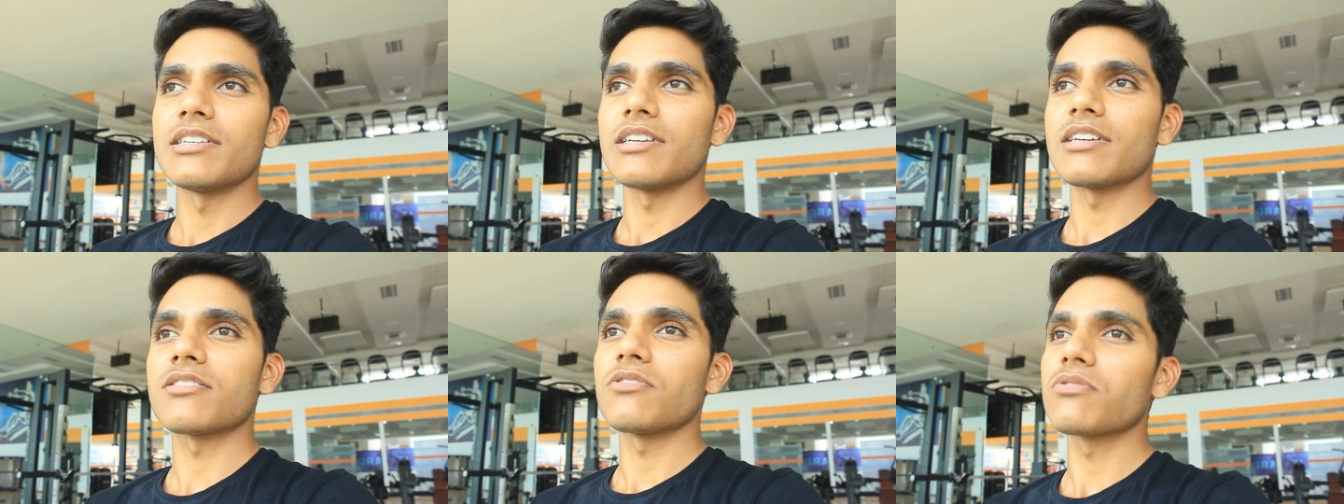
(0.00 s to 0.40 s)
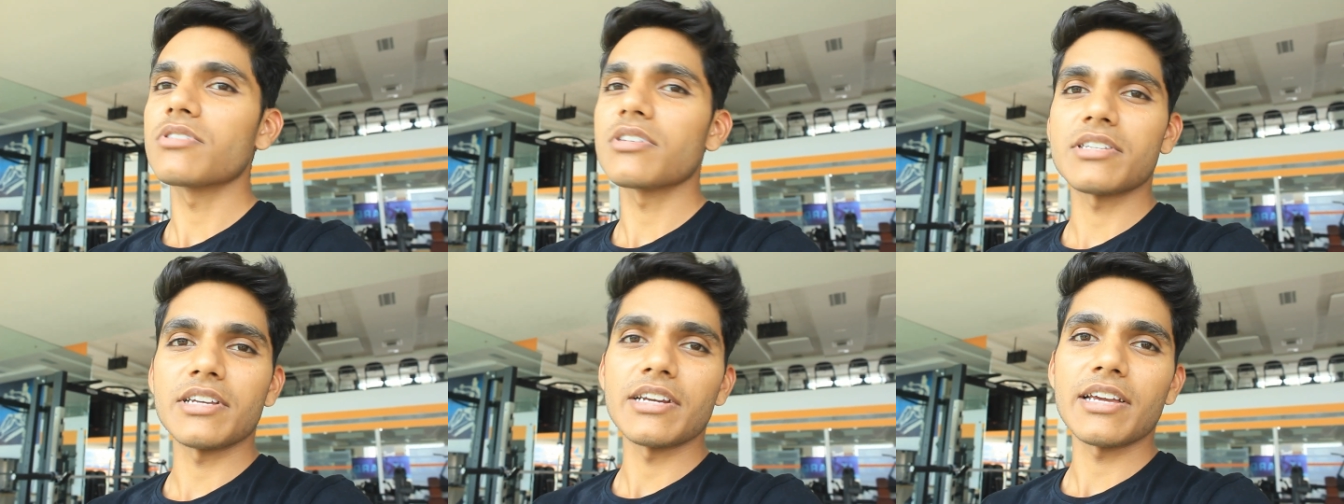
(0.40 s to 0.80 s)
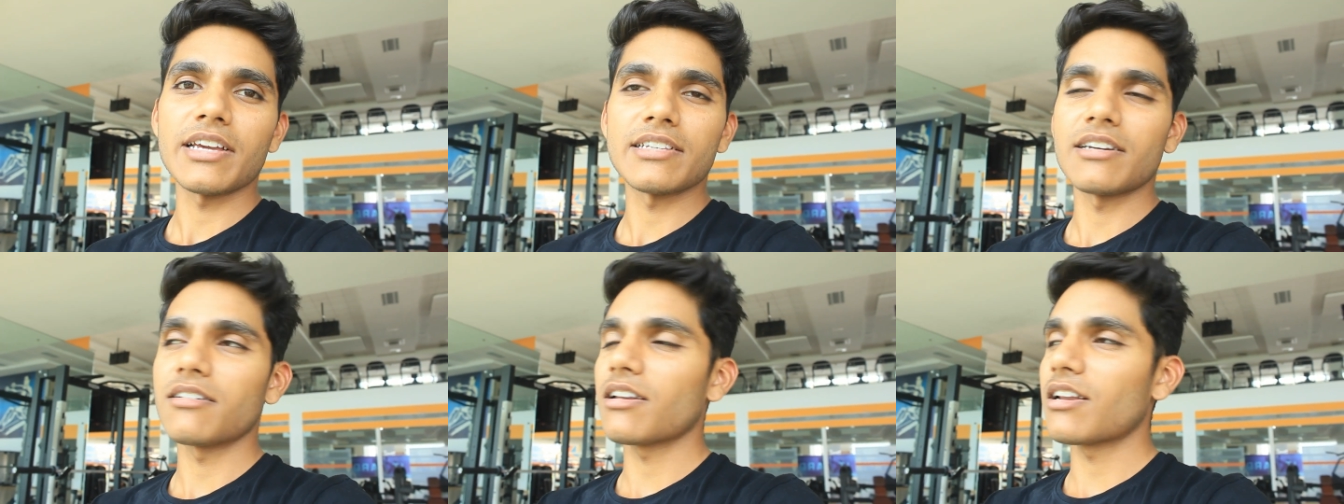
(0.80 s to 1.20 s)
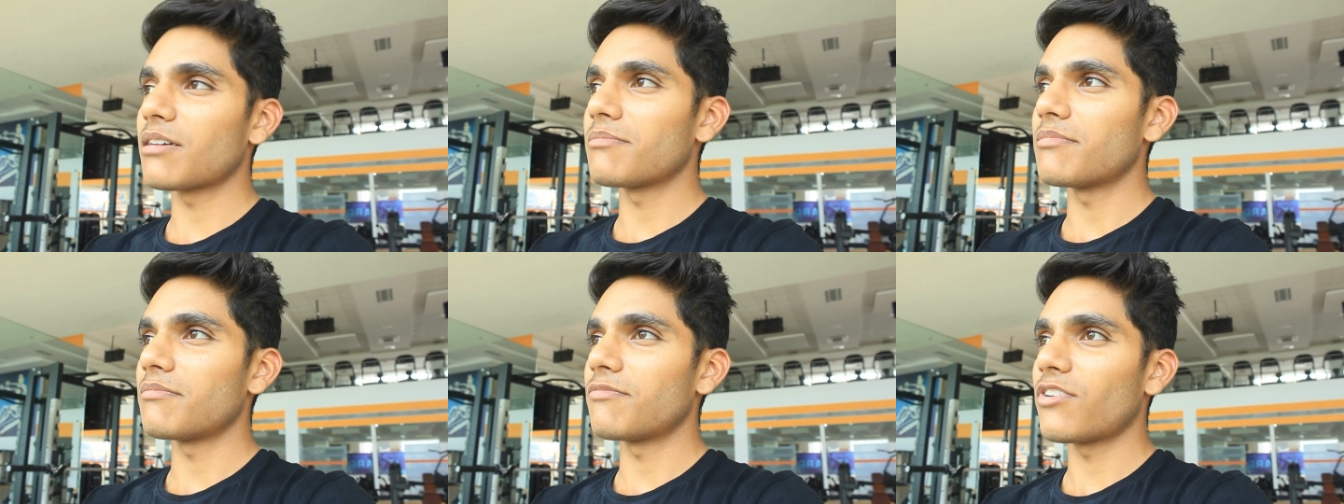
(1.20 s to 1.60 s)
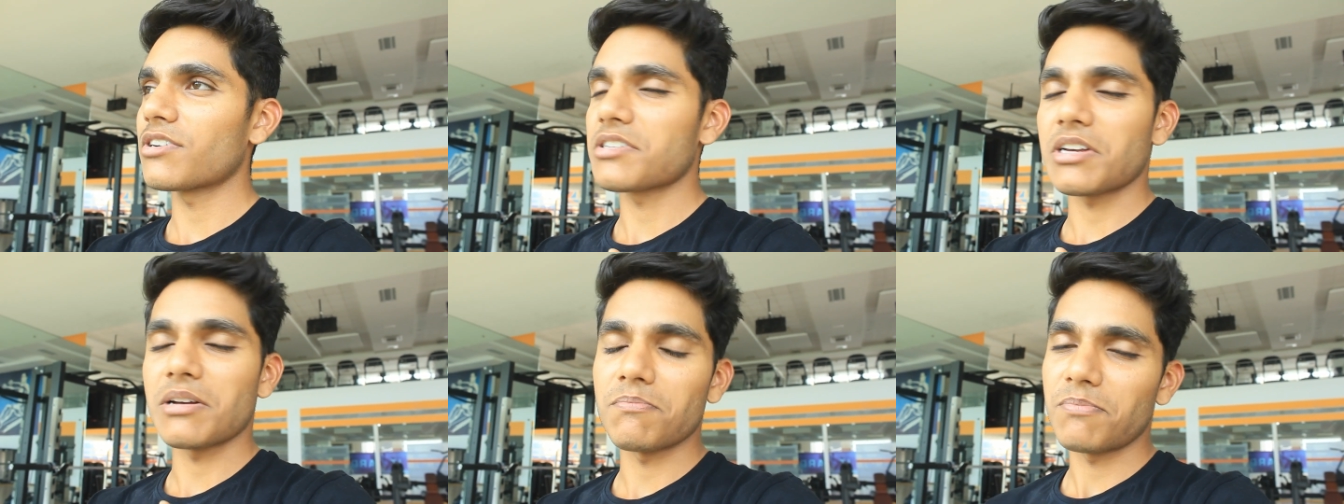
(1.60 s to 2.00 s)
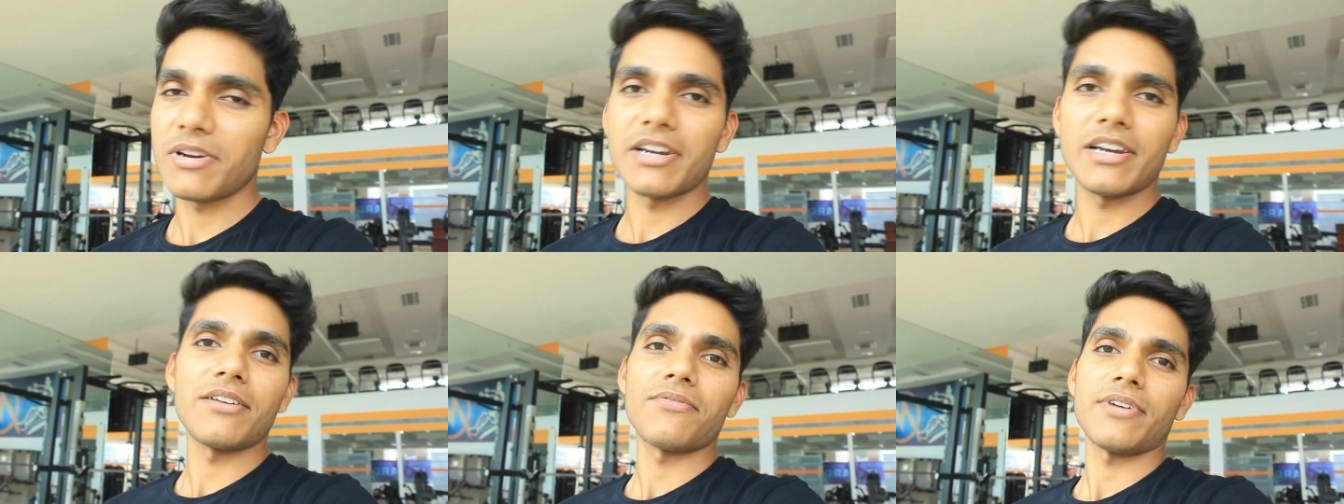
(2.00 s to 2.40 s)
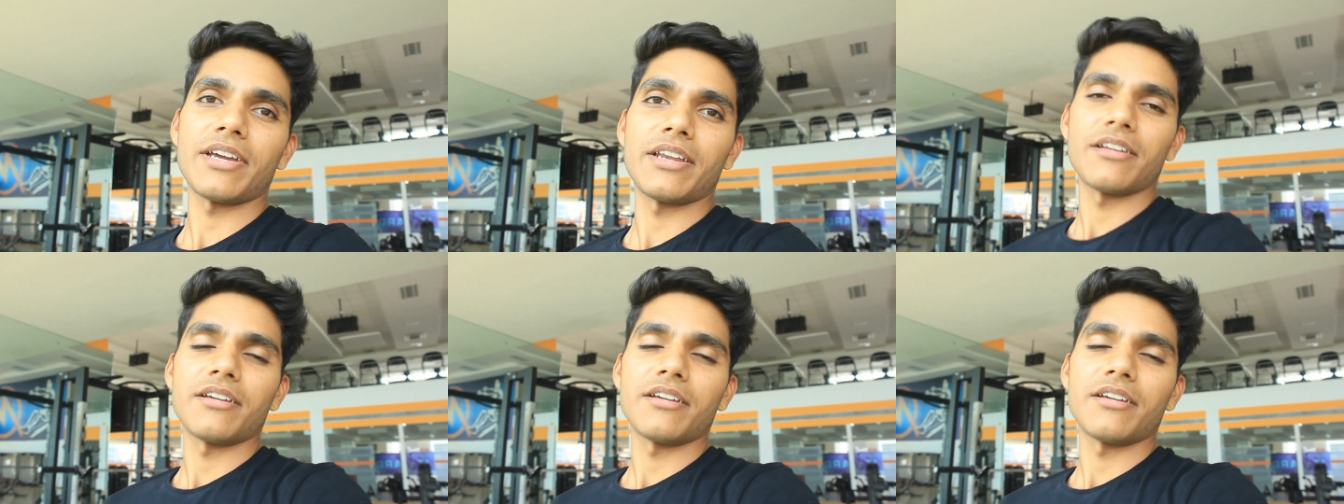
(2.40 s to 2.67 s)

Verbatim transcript: just use the staircase it com works completely fine